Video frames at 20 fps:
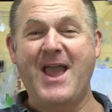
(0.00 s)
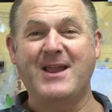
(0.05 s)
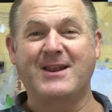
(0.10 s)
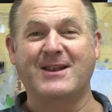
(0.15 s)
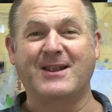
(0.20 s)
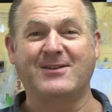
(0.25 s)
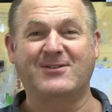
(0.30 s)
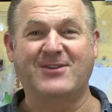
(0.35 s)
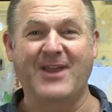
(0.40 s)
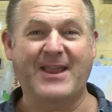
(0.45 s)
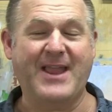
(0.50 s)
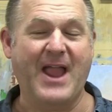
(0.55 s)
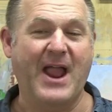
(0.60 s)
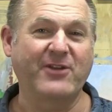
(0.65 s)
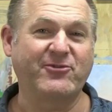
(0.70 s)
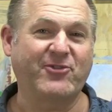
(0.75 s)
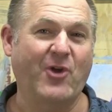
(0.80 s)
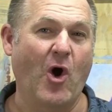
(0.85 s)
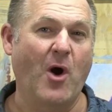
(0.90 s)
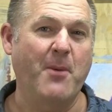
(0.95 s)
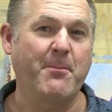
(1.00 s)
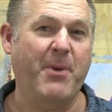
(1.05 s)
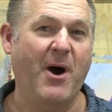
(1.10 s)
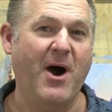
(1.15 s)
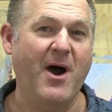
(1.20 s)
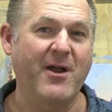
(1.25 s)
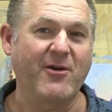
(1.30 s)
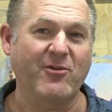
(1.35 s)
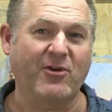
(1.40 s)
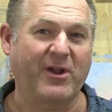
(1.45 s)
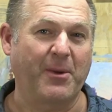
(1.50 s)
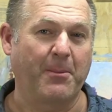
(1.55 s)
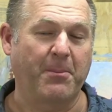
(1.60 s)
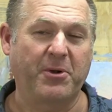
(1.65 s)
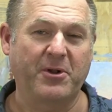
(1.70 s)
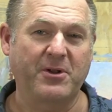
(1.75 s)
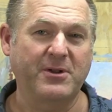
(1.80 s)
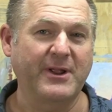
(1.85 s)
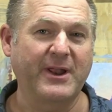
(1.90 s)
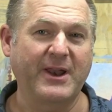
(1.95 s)
and the decades gone by are
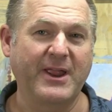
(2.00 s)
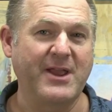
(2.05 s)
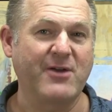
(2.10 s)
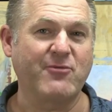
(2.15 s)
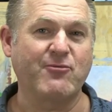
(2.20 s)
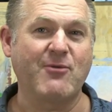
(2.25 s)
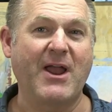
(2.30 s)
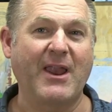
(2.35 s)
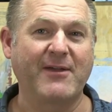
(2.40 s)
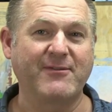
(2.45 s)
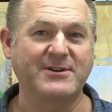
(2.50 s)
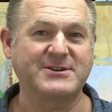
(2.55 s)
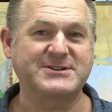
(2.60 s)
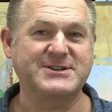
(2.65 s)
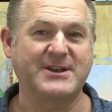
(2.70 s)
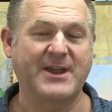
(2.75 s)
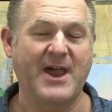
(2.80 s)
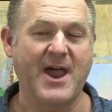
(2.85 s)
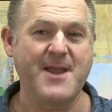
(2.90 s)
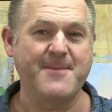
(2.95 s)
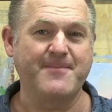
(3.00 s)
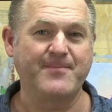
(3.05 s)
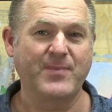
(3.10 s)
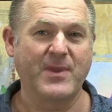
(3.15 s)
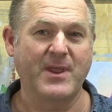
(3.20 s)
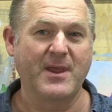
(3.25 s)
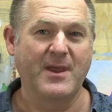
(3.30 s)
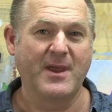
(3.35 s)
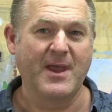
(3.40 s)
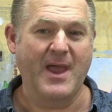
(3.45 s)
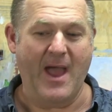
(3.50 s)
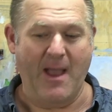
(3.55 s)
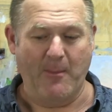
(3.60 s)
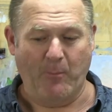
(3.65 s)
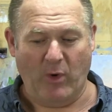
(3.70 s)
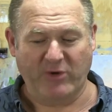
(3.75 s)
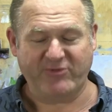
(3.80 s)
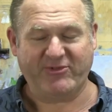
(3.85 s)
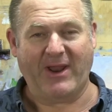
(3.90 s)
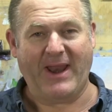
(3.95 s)
completely irrelevant today. And
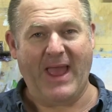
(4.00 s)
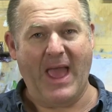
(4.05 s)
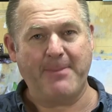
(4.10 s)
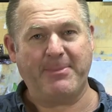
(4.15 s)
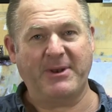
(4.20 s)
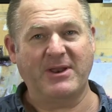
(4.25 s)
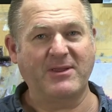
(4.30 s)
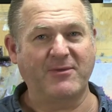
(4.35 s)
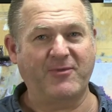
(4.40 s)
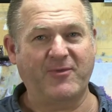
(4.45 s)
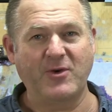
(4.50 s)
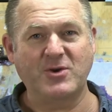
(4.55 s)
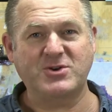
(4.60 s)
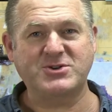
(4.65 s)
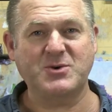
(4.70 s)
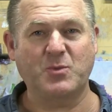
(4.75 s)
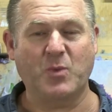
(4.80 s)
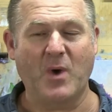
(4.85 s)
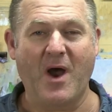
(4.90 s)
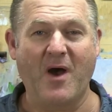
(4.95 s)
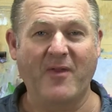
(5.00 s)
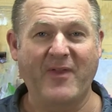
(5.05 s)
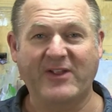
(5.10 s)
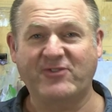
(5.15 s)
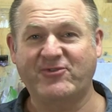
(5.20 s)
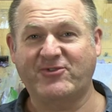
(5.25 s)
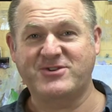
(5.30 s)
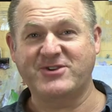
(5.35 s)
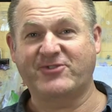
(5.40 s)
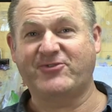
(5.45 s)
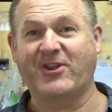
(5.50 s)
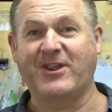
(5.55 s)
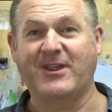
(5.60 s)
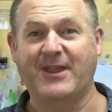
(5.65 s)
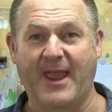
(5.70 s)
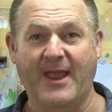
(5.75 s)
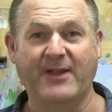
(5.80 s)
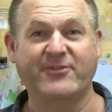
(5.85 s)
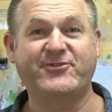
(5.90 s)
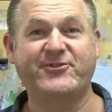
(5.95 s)
what's going to happen in the future? Well, that's just a
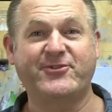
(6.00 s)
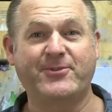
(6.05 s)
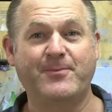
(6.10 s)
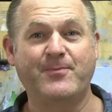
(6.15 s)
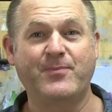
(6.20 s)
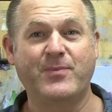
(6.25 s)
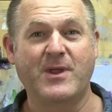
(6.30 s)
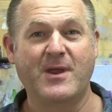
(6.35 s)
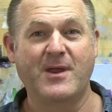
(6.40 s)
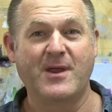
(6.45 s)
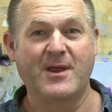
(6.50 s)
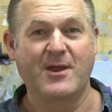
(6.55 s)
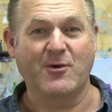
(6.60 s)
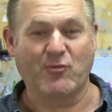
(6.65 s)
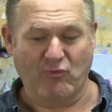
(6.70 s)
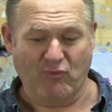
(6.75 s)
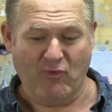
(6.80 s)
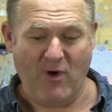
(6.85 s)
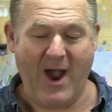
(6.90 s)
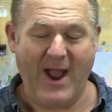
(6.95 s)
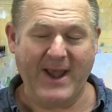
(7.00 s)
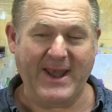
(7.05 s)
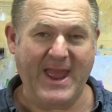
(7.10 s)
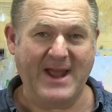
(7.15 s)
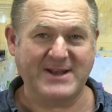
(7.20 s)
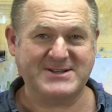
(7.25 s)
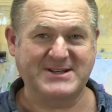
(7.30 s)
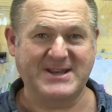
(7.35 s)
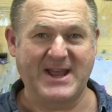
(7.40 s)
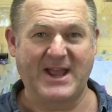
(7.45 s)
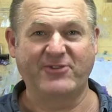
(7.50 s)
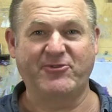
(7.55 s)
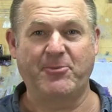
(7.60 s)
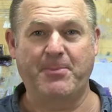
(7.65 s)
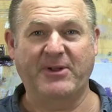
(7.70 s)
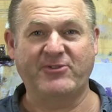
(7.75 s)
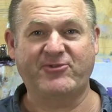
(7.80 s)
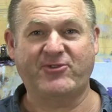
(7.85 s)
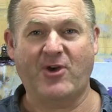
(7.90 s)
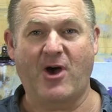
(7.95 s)
guess. Right now, today is the
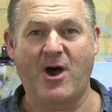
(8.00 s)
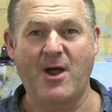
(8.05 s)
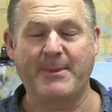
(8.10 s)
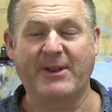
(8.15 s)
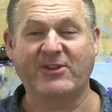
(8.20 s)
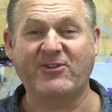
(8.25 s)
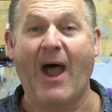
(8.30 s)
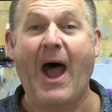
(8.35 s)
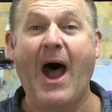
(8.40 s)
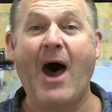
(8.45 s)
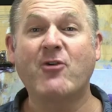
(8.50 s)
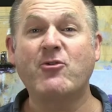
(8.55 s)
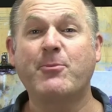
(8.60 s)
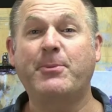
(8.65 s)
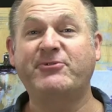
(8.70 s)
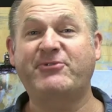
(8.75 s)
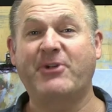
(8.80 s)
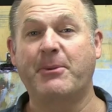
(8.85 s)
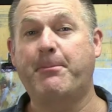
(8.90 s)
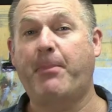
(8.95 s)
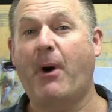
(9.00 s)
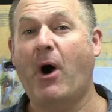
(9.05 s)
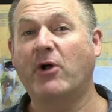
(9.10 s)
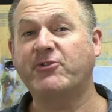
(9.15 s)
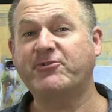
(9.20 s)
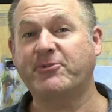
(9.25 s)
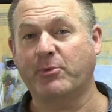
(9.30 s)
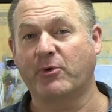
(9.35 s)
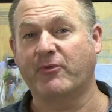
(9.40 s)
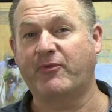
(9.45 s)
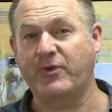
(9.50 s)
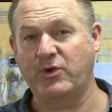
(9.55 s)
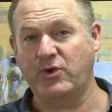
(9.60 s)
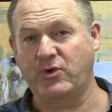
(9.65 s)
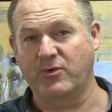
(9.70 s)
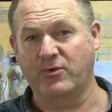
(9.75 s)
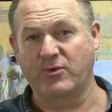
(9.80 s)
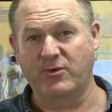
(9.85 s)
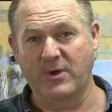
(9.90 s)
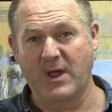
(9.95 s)
best time, and it's one hundred percent possible for
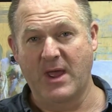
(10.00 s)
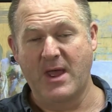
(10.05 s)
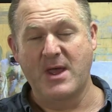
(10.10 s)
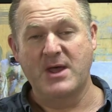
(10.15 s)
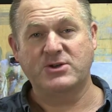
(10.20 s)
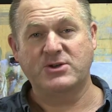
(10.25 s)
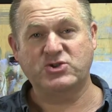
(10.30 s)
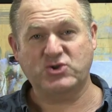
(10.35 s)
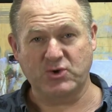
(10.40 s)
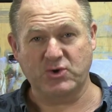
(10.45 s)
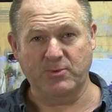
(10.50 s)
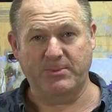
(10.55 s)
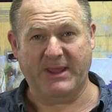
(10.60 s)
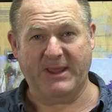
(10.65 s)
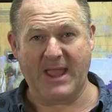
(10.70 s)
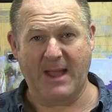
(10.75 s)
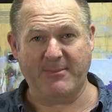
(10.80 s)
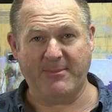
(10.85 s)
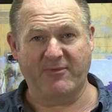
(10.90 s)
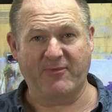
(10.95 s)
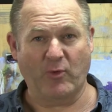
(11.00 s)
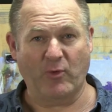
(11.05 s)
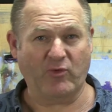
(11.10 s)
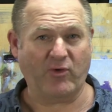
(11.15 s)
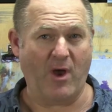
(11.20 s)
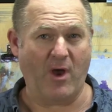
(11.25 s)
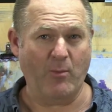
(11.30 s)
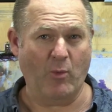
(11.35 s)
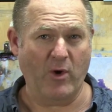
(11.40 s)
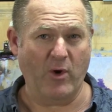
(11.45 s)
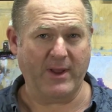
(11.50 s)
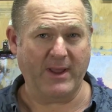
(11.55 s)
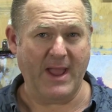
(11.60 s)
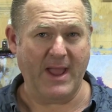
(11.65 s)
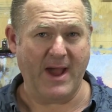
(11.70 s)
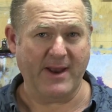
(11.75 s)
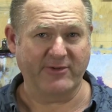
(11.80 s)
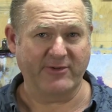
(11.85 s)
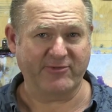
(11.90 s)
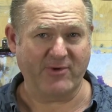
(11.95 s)
you to become a full-time working
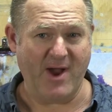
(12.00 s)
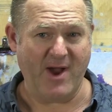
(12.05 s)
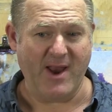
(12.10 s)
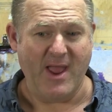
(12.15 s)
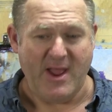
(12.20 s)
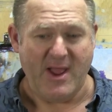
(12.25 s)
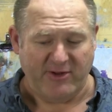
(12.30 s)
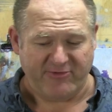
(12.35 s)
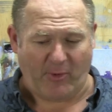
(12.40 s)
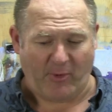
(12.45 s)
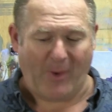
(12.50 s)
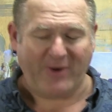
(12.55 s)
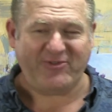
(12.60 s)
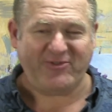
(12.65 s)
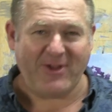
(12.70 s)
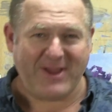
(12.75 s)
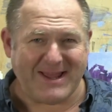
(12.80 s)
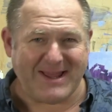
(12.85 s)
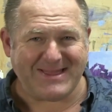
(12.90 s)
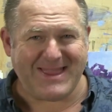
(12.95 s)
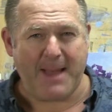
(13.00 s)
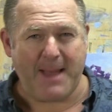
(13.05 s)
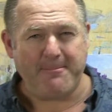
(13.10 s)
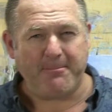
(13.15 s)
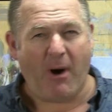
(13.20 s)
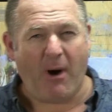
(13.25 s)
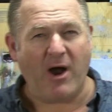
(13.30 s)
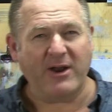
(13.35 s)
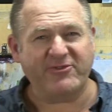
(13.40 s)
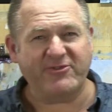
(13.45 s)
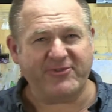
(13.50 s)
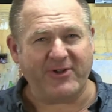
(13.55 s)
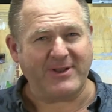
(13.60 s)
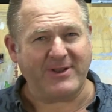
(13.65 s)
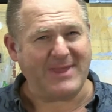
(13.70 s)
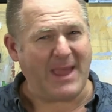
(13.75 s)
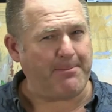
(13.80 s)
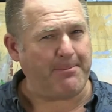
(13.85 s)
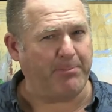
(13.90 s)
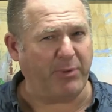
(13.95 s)
artist, right? So once you get that mindset
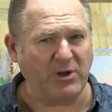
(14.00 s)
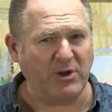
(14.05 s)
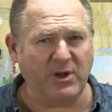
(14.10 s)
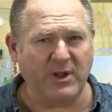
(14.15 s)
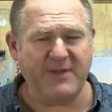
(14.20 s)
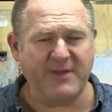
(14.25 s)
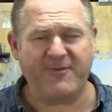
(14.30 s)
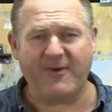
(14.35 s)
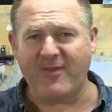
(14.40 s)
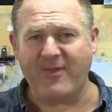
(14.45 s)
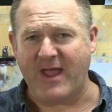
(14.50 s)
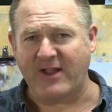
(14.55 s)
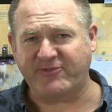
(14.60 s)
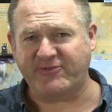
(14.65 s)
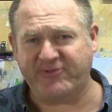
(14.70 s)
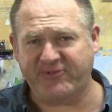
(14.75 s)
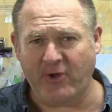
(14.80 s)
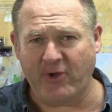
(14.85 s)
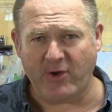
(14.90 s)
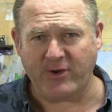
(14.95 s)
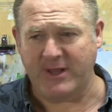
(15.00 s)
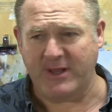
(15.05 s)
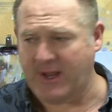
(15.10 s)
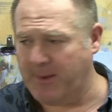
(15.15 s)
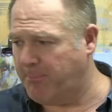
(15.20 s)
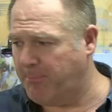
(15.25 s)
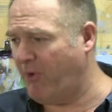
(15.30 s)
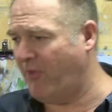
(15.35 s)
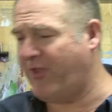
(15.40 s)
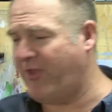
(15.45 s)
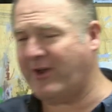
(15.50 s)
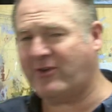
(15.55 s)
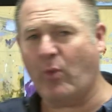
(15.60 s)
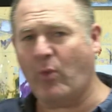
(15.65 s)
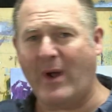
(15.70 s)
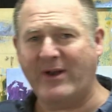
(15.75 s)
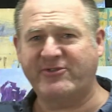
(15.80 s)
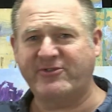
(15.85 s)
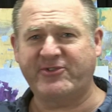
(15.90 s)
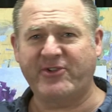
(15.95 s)
and that belief and that certainty, you can put that to
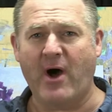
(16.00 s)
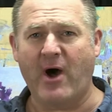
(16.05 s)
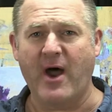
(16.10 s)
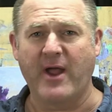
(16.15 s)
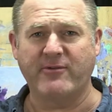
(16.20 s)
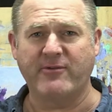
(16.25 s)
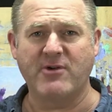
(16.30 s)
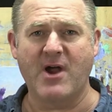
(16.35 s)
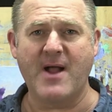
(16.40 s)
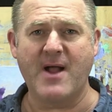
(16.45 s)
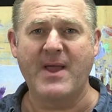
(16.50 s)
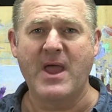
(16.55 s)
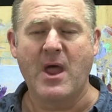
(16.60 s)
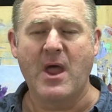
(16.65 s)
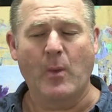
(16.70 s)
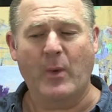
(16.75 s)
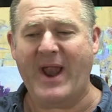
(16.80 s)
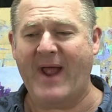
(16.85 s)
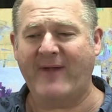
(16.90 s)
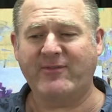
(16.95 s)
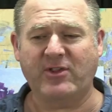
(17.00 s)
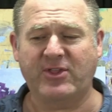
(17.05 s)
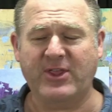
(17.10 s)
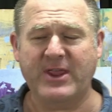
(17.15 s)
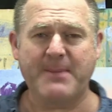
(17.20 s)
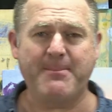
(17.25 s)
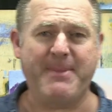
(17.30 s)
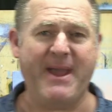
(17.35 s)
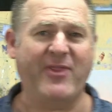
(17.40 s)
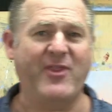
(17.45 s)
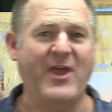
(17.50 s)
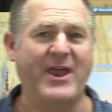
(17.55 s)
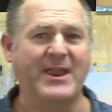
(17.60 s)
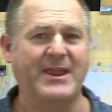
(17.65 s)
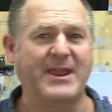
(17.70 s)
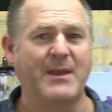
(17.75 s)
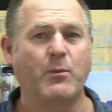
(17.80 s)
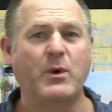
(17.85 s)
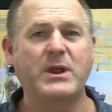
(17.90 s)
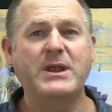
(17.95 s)
one side, right? We don't have to think about that
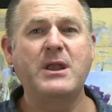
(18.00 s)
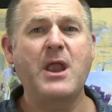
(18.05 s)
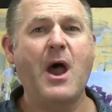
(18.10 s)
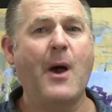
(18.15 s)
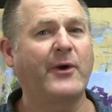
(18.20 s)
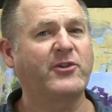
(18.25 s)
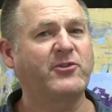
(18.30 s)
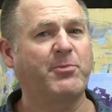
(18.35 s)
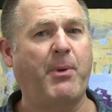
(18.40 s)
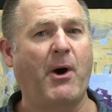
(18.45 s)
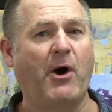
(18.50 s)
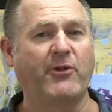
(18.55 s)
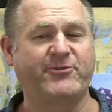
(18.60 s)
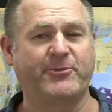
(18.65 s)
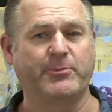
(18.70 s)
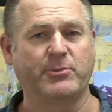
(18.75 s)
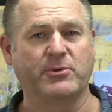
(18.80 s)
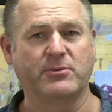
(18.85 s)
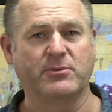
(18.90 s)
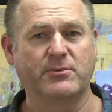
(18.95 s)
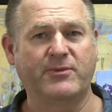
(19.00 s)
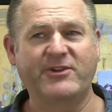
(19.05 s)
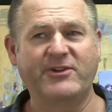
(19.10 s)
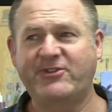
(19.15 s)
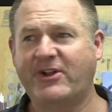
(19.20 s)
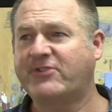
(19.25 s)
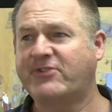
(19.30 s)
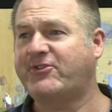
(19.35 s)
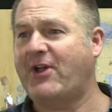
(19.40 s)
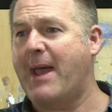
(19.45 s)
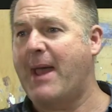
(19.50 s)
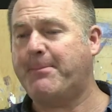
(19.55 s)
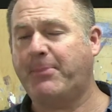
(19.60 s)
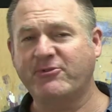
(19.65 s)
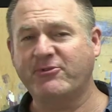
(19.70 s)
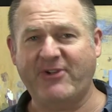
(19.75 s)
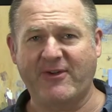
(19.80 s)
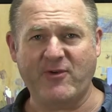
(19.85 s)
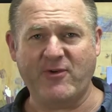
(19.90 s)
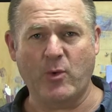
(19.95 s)
again. We know it's possible. There's
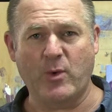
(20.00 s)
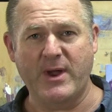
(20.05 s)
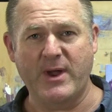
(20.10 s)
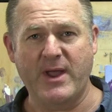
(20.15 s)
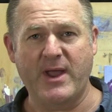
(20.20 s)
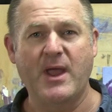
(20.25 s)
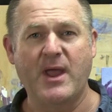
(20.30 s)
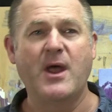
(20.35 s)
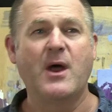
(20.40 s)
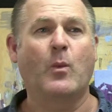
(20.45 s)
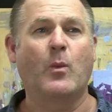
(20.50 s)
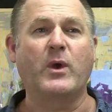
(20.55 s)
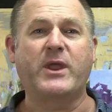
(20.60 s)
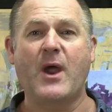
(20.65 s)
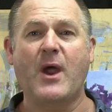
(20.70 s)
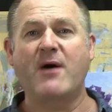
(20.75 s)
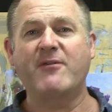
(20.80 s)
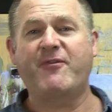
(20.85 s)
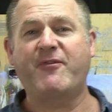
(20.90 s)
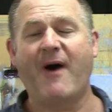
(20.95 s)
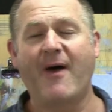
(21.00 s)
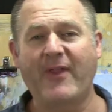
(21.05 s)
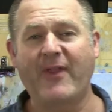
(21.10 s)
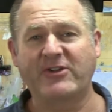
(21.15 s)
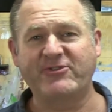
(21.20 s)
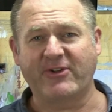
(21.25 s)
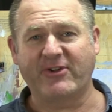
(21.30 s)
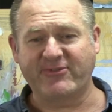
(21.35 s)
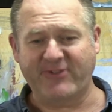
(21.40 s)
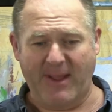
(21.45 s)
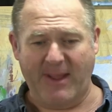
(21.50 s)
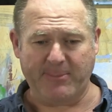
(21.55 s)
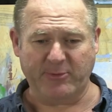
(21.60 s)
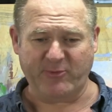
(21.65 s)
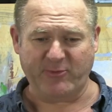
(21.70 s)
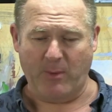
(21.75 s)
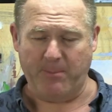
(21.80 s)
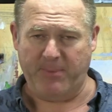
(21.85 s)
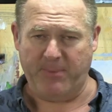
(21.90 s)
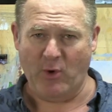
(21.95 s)
examples everywhere. We go and find those examples.
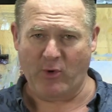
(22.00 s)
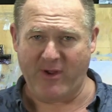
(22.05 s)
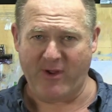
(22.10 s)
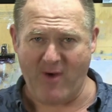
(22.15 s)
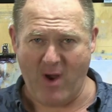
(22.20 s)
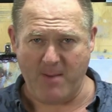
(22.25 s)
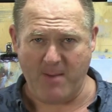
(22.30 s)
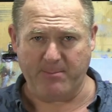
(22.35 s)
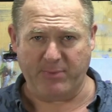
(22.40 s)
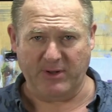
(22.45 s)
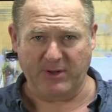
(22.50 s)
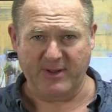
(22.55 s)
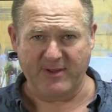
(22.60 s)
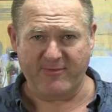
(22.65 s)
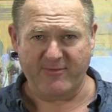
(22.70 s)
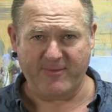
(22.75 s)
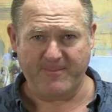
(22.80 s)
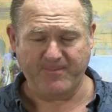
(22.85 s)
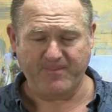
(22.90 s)
We build our own belief.